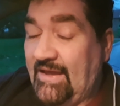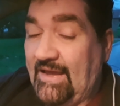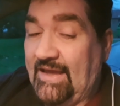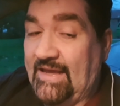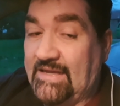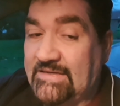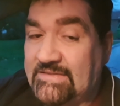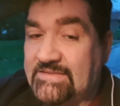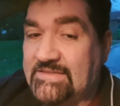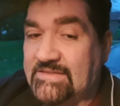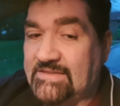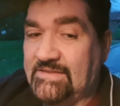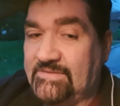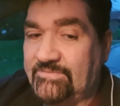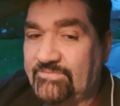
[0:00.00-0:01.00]
and
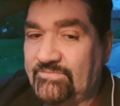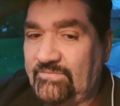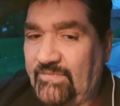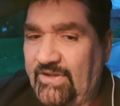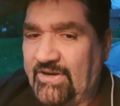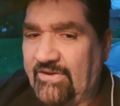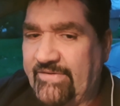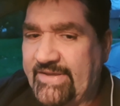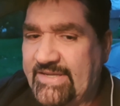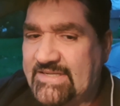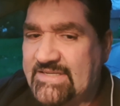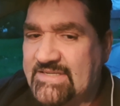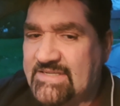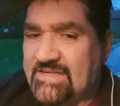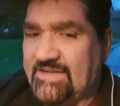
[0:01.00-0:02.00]
you know,
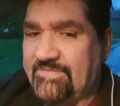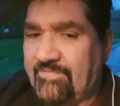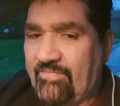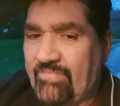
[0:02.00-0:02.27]
it's I